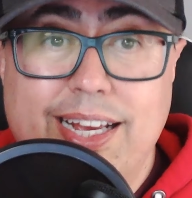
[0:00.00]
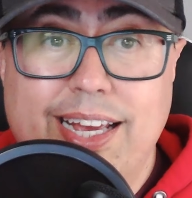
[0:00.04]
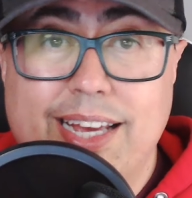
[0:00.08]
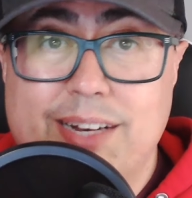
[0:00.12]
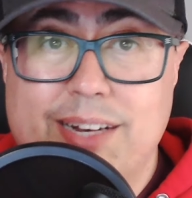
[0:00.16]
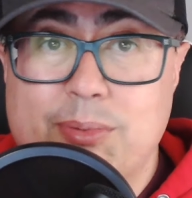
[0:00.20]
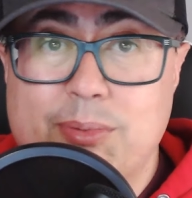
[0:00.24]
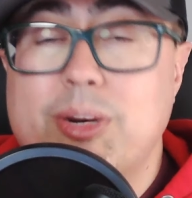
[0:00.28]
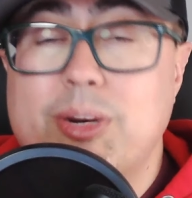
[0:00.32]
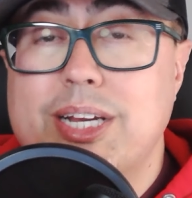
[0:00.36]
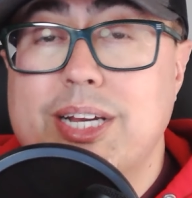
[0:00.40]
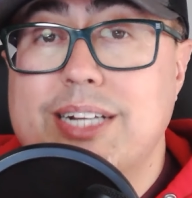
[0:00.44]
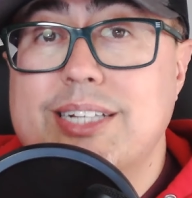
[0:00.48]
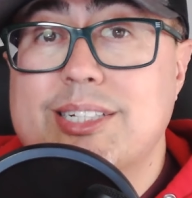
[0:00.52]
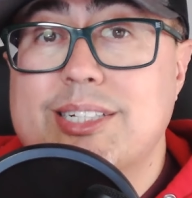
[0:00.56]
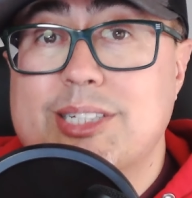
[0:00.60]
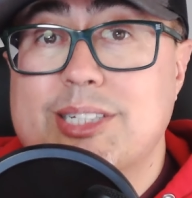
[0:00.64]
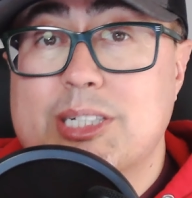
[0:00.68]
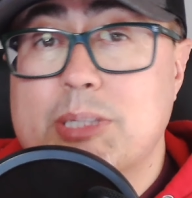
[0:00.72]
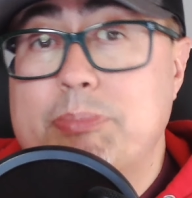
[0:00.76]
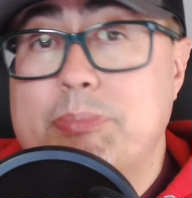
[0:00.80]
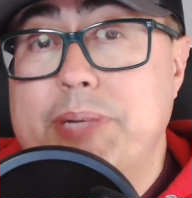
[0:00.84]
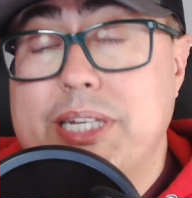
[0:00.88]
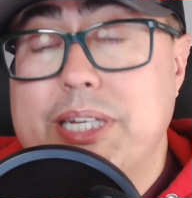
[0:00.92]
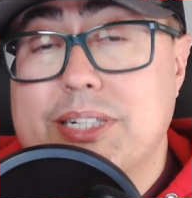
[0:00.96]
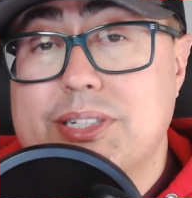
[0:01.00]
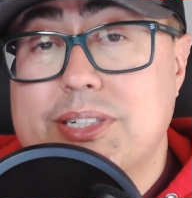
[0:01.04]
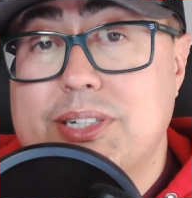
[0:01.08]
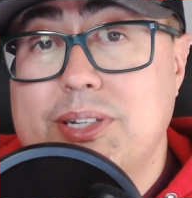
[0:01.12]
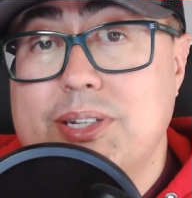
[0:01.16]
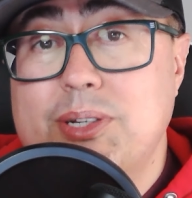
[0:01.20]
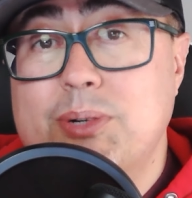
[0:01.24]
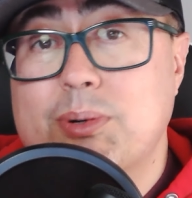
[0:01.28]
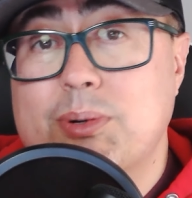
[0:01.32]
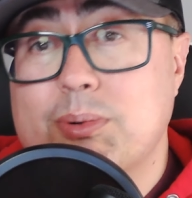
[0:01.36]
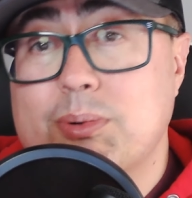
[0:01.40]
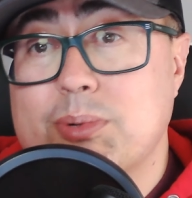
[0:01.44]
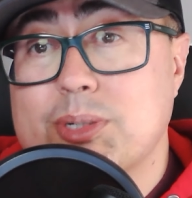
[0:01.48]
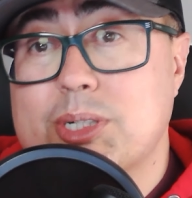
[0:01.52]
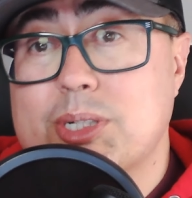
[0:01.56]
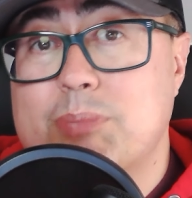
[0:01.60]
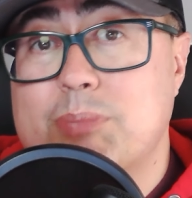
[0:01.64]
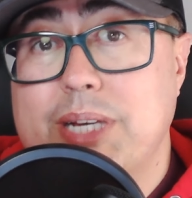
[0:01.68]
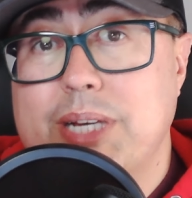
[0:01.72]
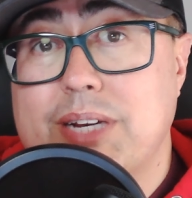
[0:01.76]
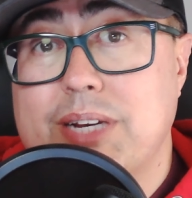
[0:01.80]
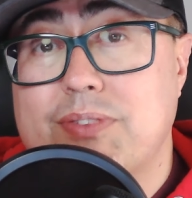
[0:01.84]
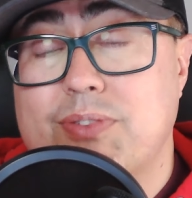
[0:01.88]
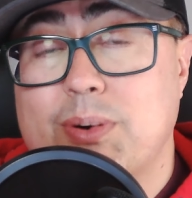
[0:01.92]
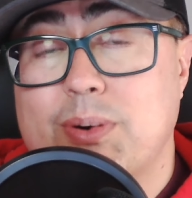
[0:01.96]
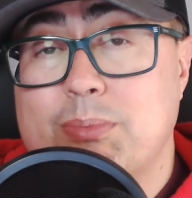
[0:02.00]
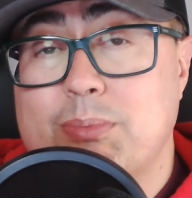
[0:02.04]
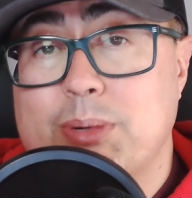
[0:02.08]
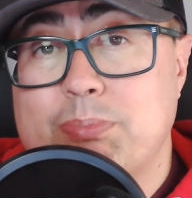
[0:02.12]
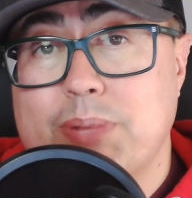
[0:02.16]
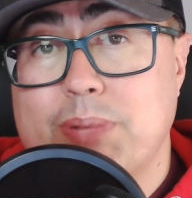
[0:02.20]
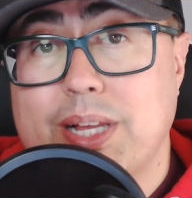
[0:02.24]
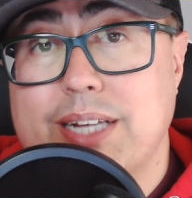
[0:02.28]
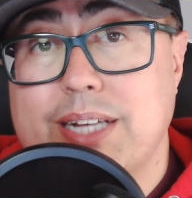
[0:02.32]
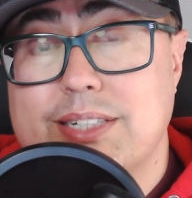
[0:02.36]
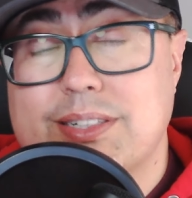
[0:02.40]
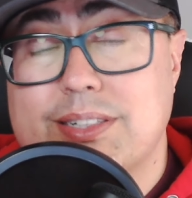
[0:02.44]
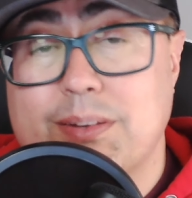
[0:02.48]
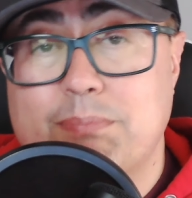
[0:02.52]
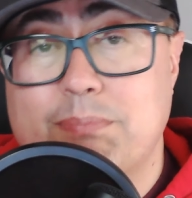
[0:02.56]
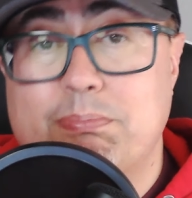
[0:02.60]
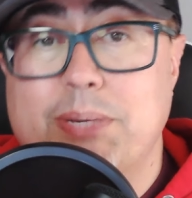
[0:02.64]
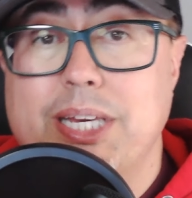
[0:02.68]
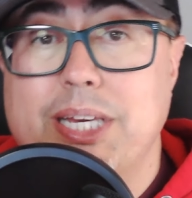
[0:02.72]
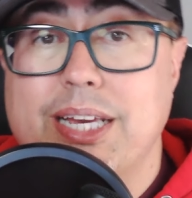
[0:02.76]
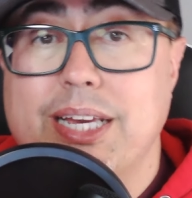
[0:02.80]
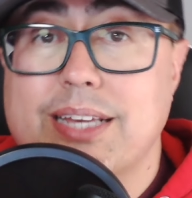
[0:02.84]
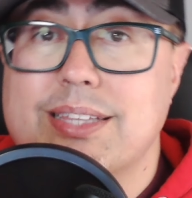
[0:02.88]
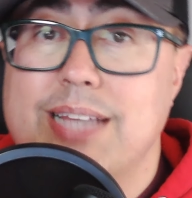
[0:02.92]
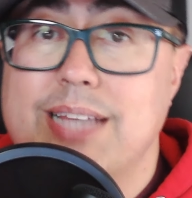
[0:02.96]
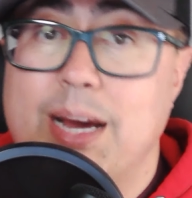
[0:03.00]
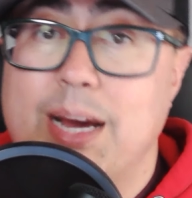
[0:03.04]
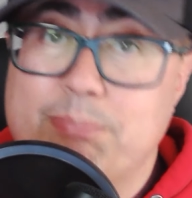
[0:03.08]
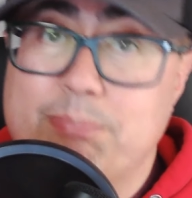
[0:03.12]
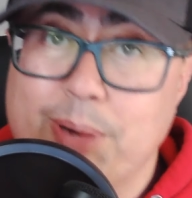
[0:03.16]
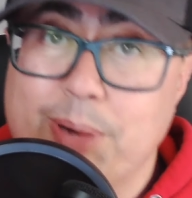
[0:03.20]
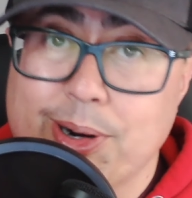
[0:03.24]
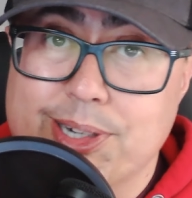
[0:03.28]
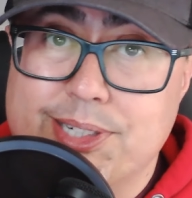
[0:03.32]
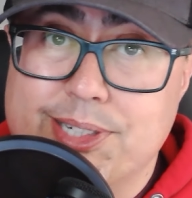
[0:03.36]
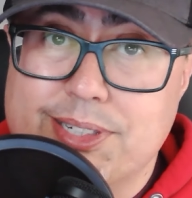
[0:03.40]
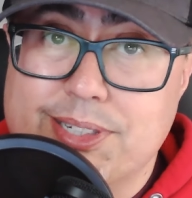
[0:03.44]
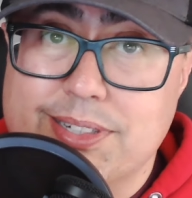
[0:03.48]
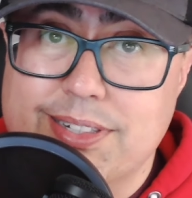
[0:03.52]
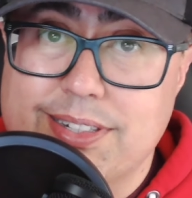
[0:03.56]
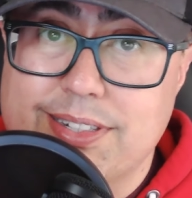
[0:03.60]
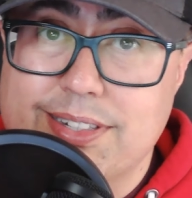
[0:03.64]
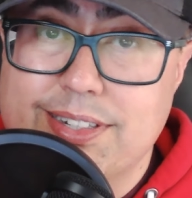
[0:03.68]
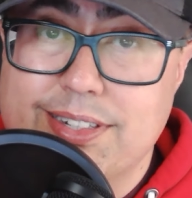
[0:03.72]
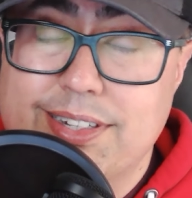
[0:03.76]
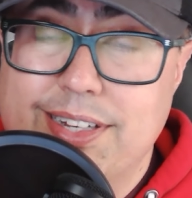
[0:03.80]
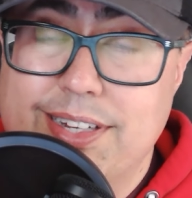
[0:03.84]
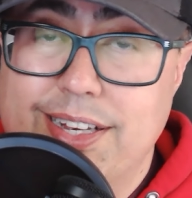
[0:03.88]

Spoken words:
And when it speaks to you, it will speak from a place of being that person.